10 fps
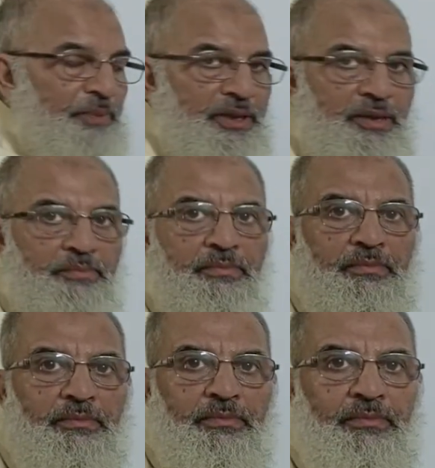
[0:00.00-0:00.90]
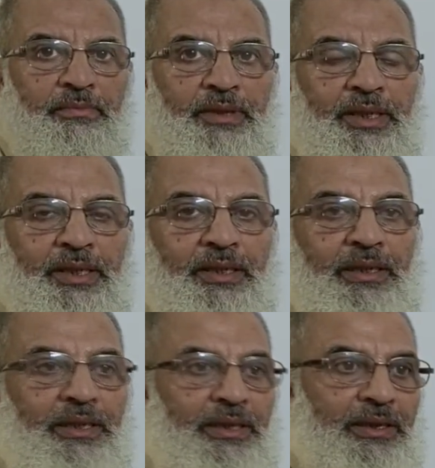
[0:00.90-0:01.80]
prism.
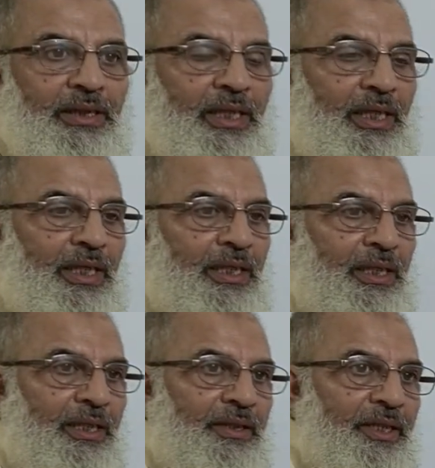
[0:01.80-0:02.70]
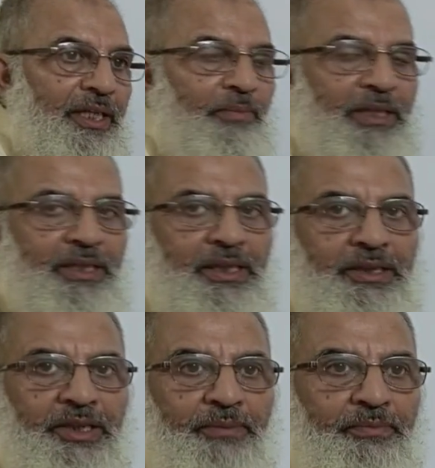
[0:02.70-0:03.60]
This is a three-dimensional
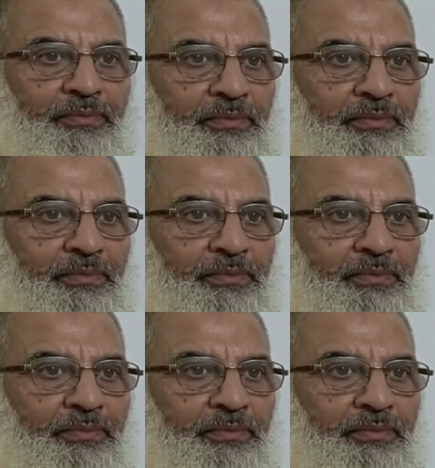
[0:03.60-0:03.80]
shape.